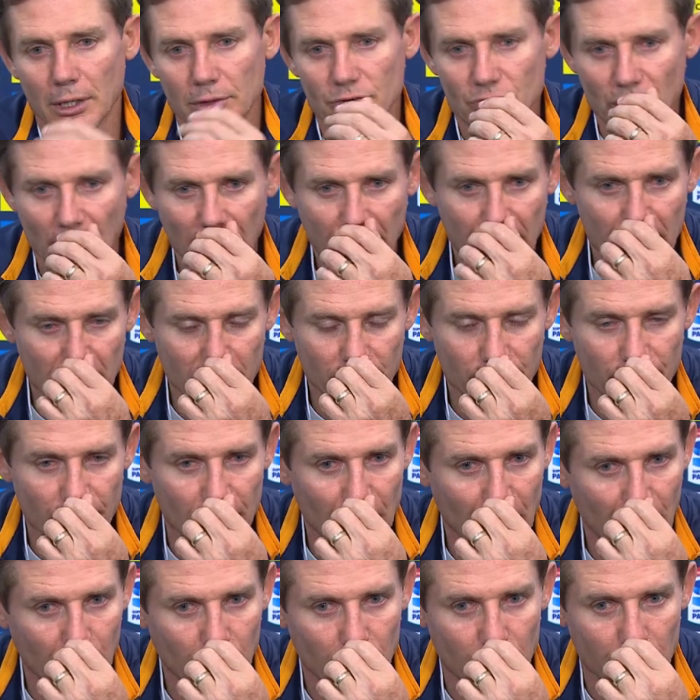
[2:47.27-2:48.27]
Jack in for
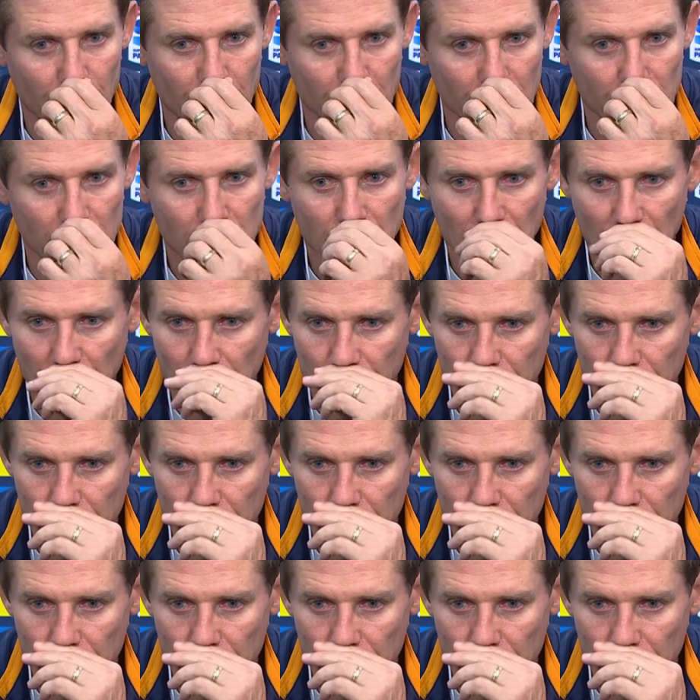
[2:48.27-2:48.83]
Noah, and